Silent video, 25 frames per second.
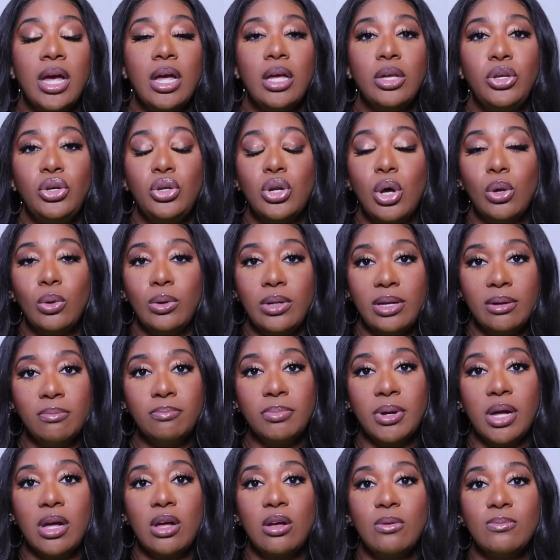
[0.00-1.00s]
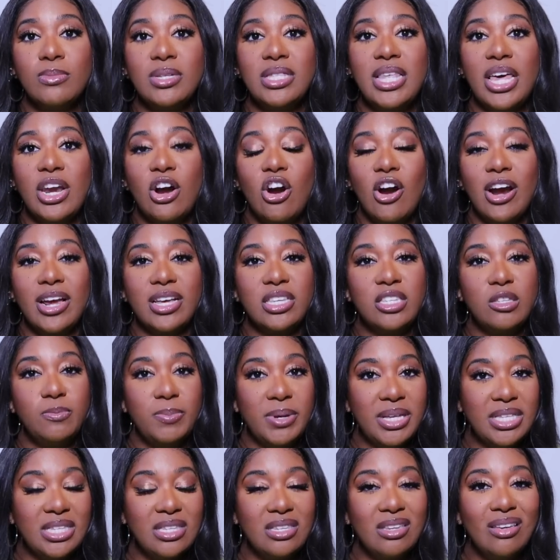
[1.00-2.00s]
you know, lip balms that are
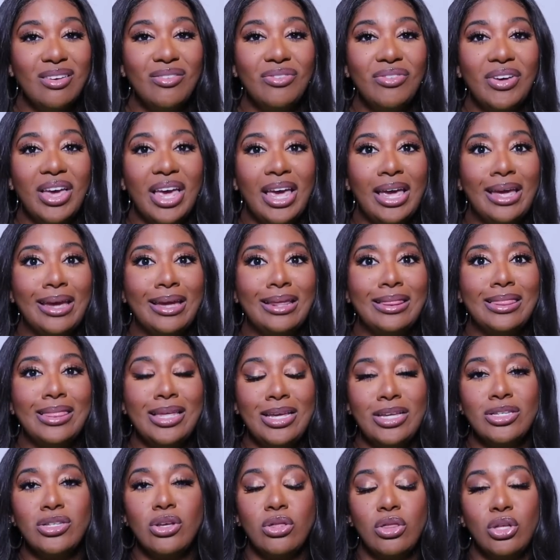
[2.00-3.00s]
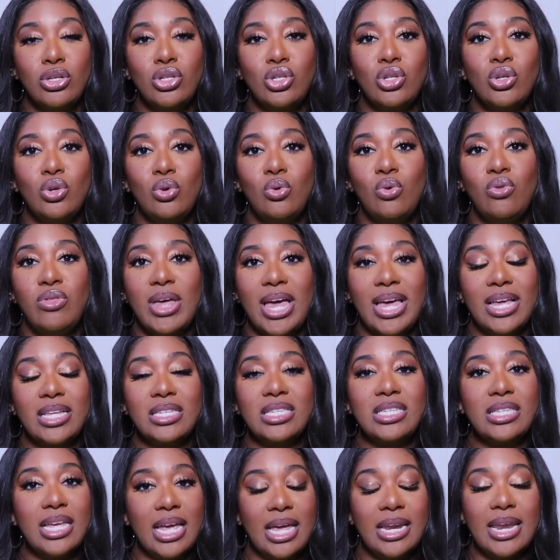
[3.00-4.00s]
expensive, and these are the two that
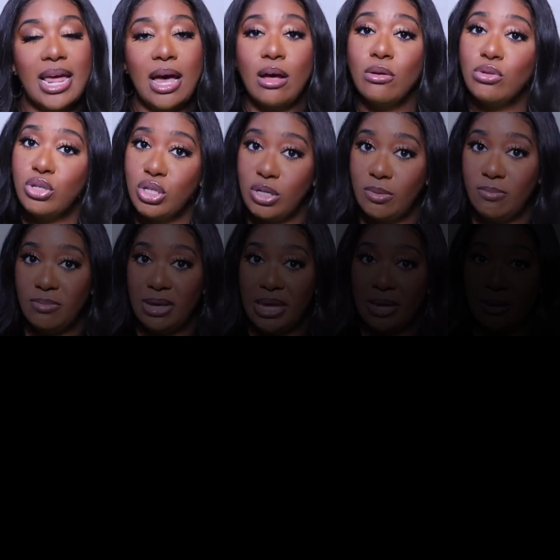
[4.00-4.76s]
stand out to me.